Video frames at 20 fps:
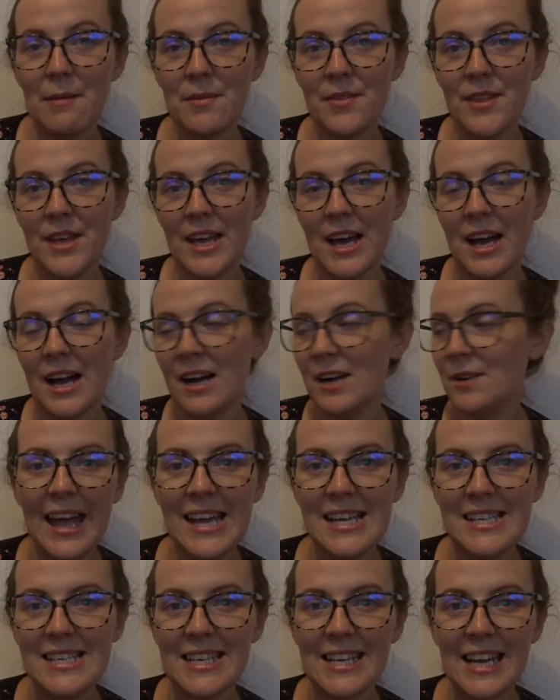They are
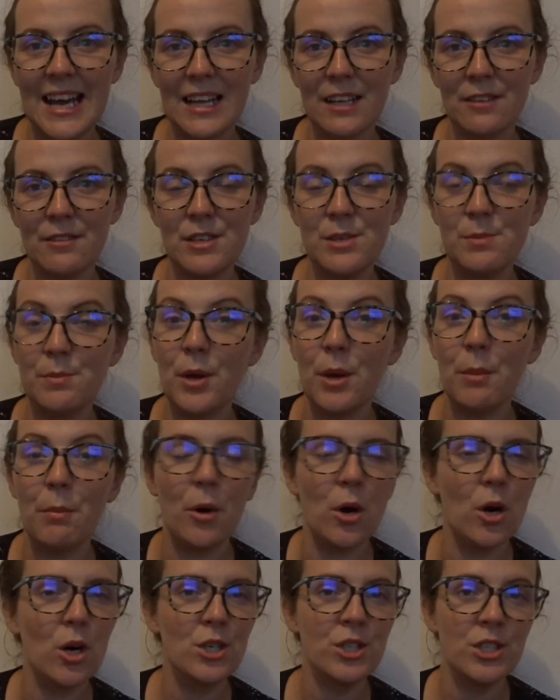80 calories per
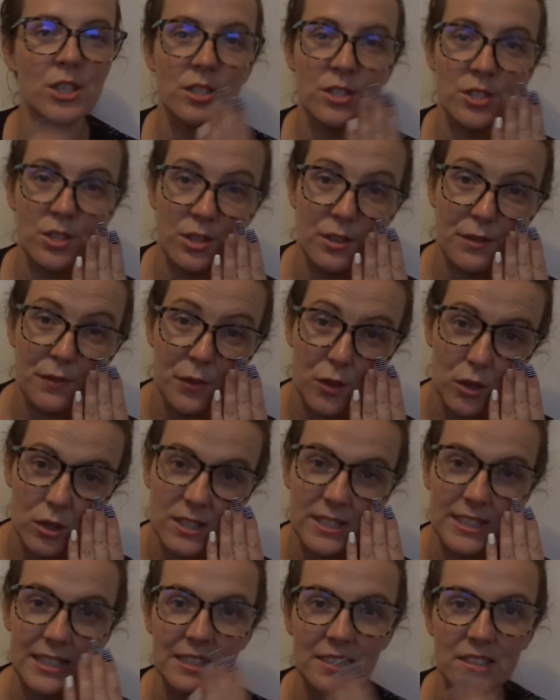portion, so the 4
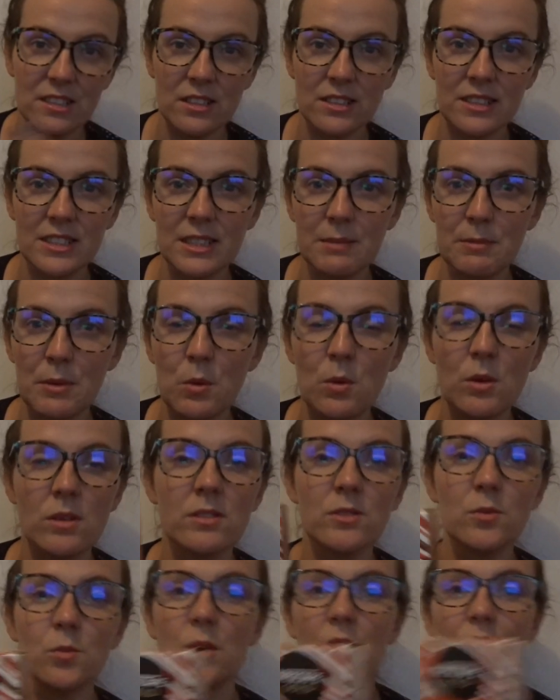sins on Slimmy
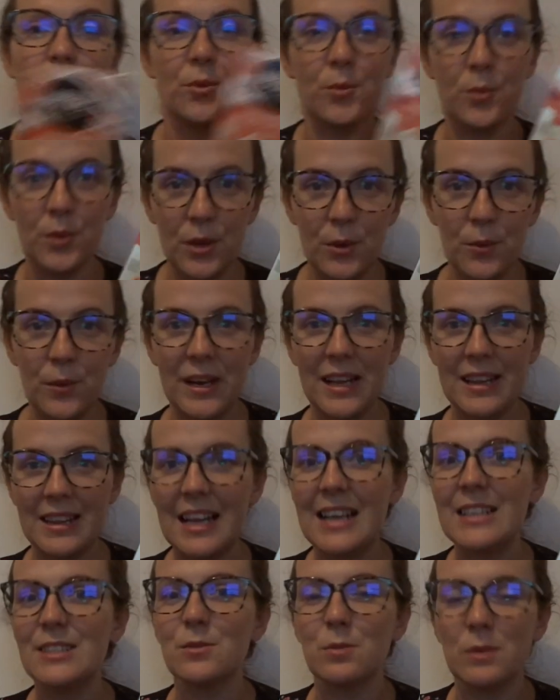World. Well, they were when I
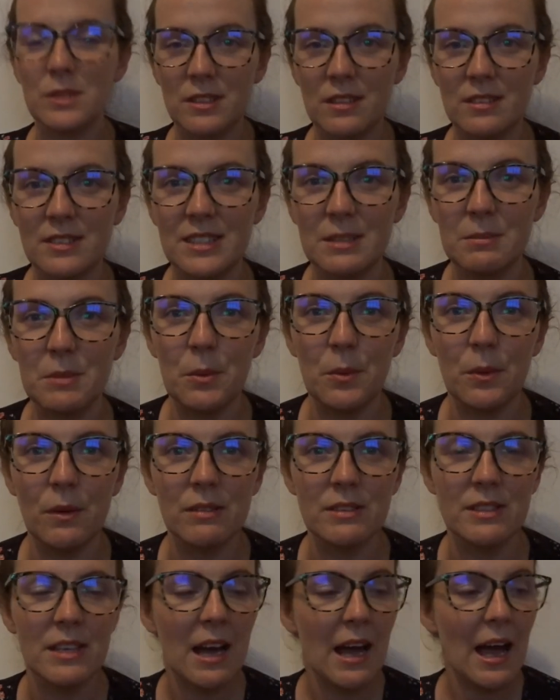last was on Slimmy
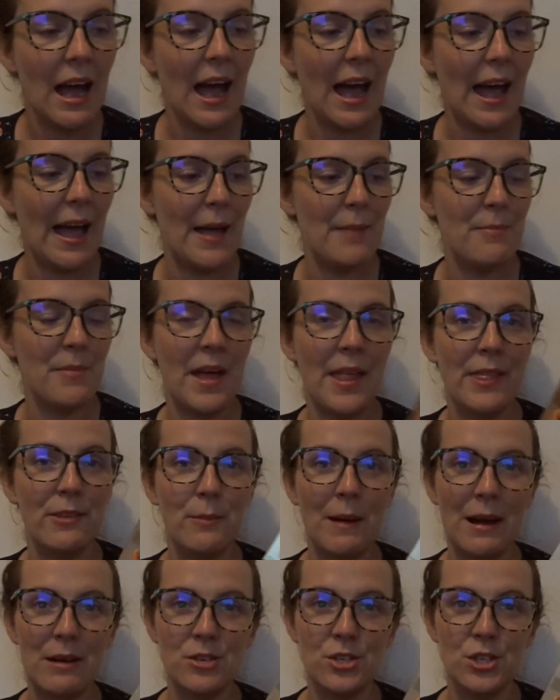World, and they're
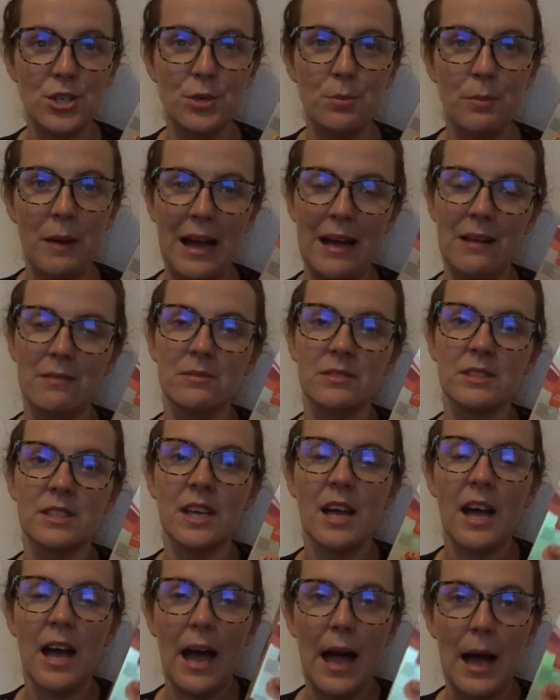about £2
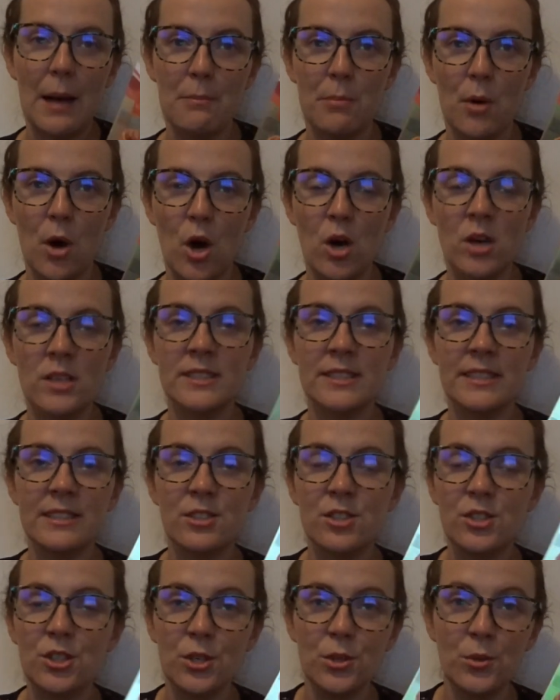a box.
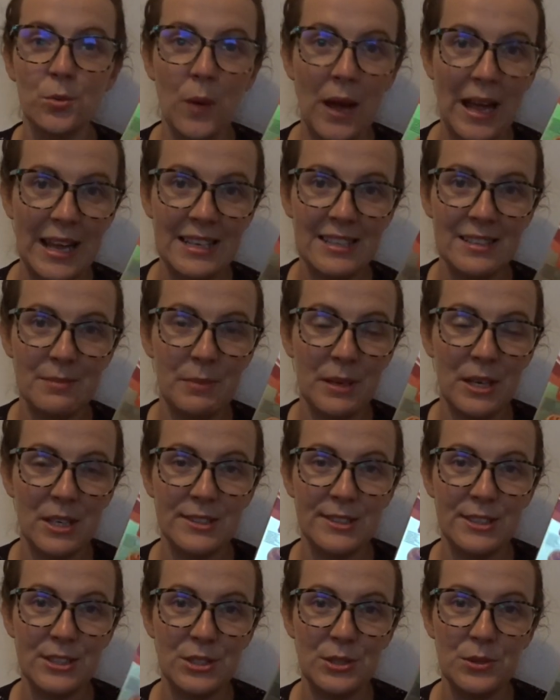Do wait,
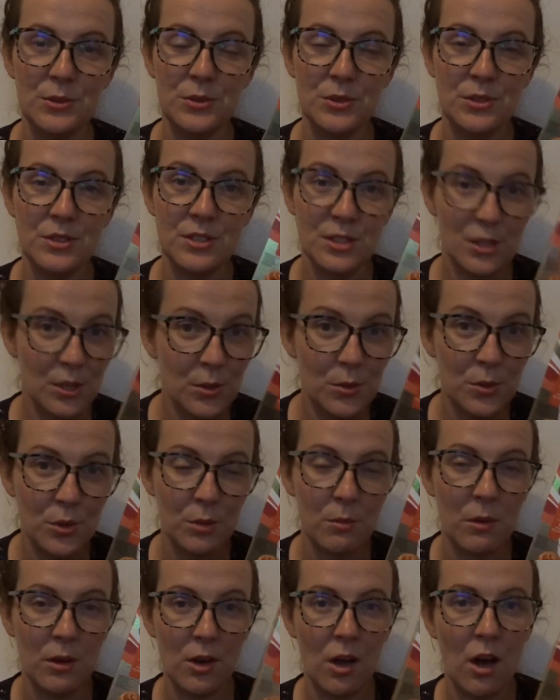because they do
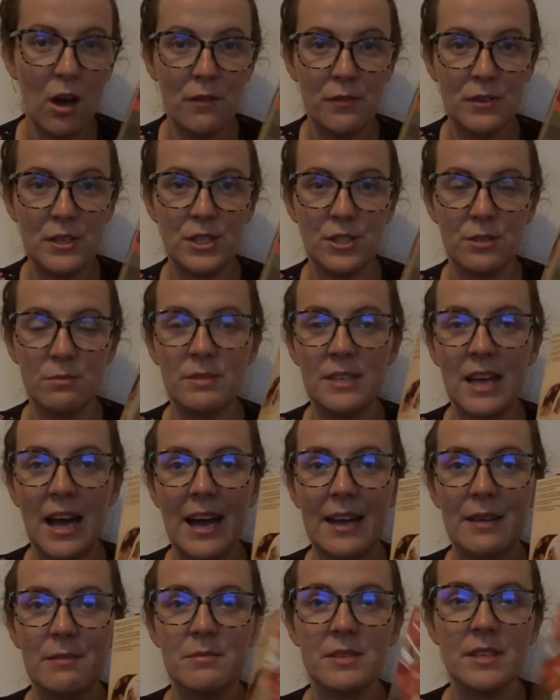come on offer
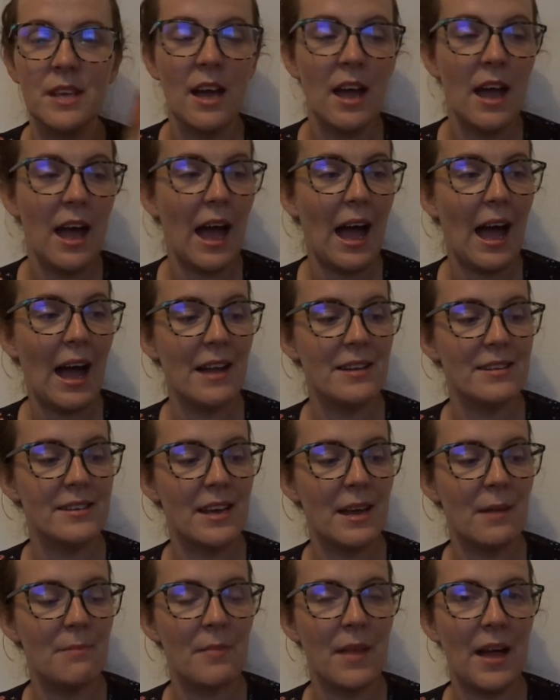sometimes,
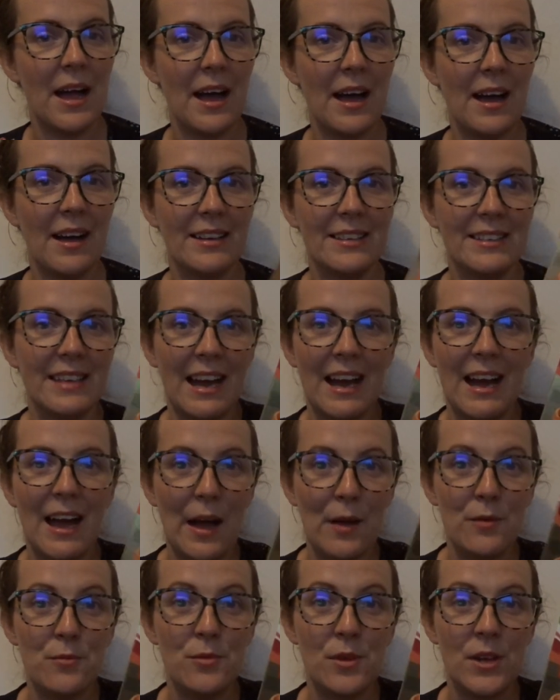and yeah,
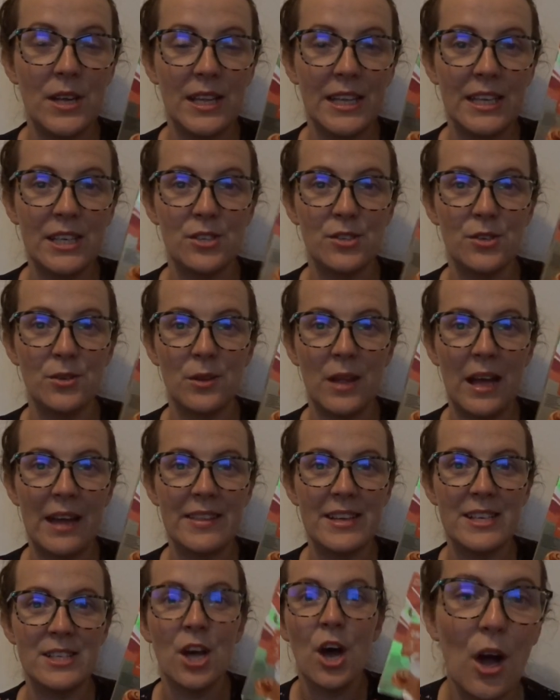I really do like
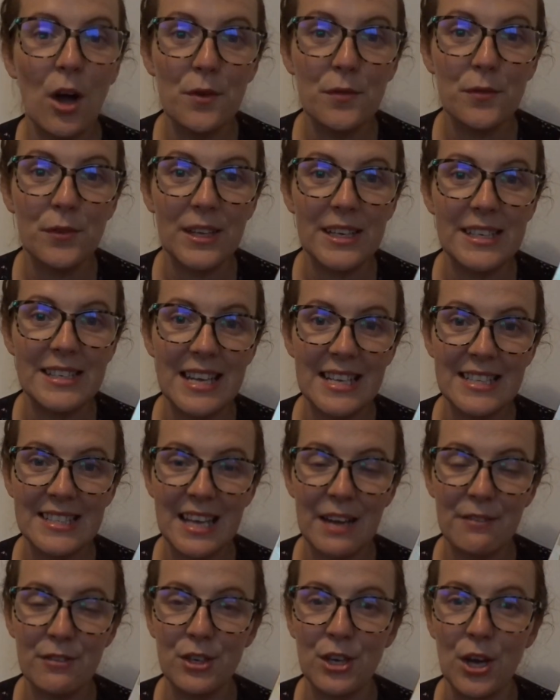this. Hopefully
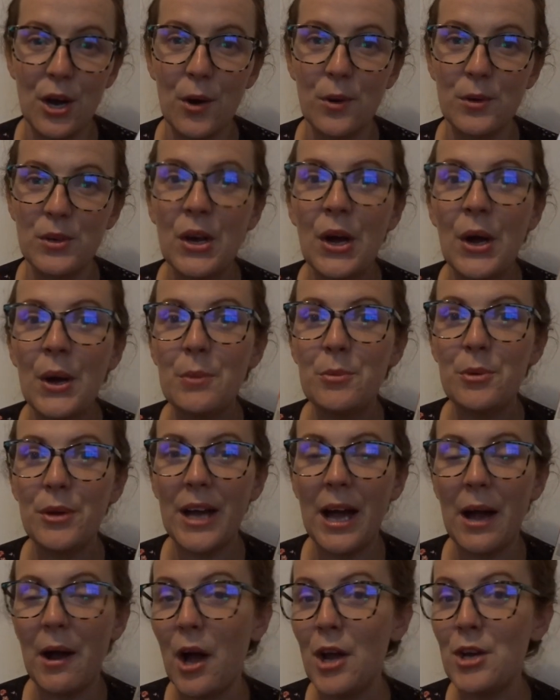Nescafe Gold bring
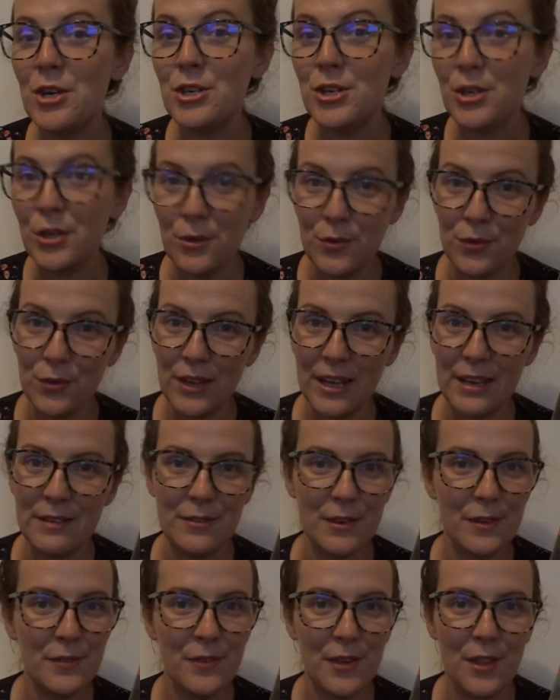out a new
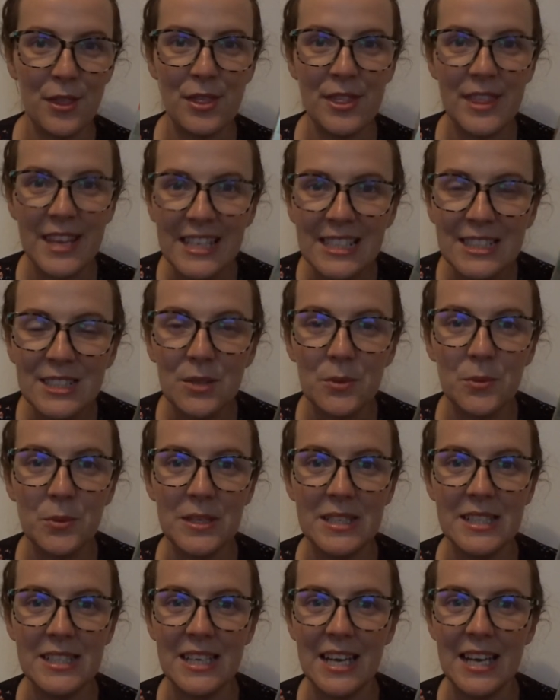flavour for this
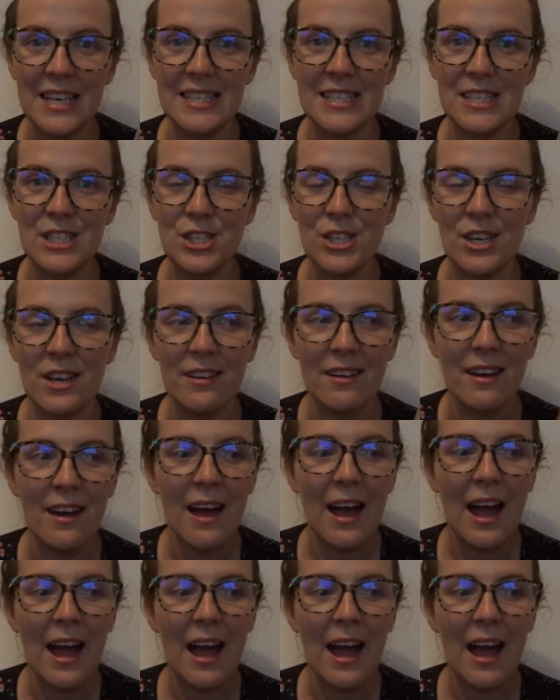winter edition.